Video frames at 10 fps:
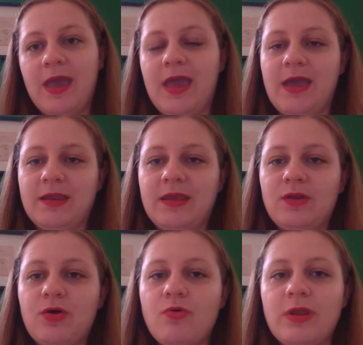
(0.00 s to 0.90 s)
And he
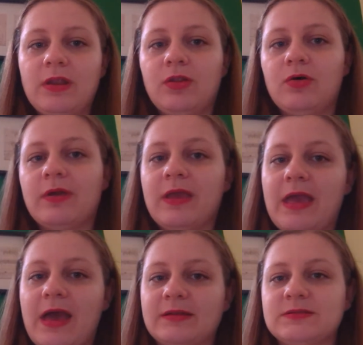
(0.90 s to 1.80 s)
noted in
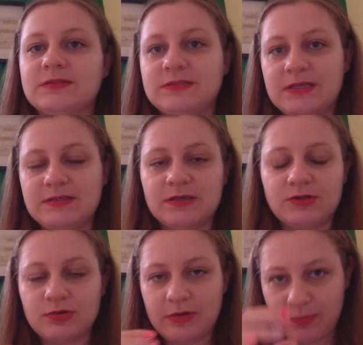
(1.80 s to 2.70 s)
looking at disease
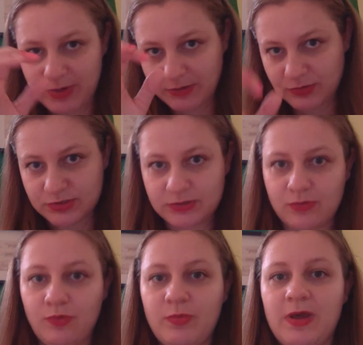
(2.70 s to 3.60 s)
under a
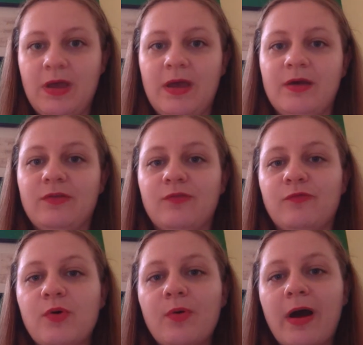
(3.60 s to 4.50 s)
microscope
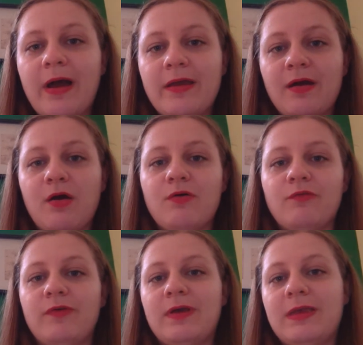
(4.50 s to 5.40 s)
foci
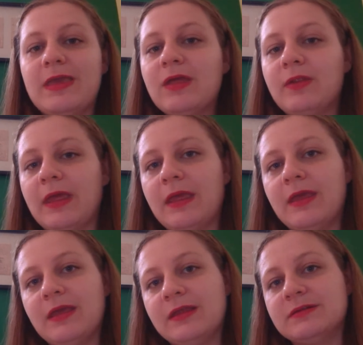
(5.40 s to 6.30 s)
of healing
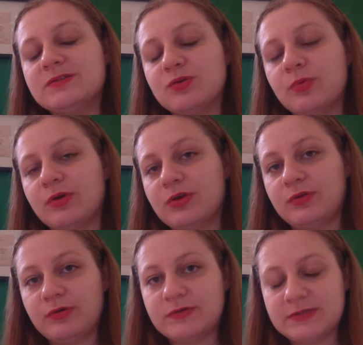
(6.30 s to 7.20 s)
in
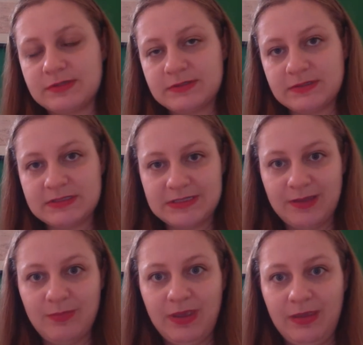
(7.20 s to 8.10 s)
tuberculosis and
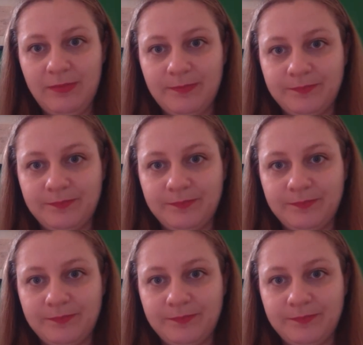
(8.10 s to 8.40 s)
TB.